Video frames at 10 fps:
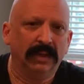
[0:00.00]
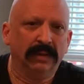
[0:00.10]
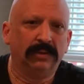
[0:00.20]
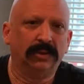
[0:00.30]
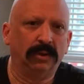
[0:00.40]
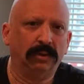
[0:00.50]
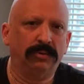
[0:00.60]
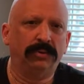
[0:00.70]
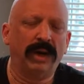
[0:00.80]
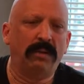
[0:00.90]
So
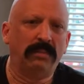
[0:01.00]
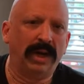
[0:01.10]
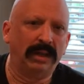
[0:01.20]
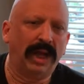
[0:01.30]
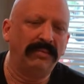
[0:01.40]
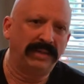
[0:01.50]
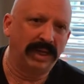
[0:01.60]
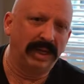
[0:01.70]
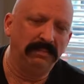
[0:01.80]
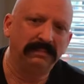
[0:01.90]
throughout my lifetime,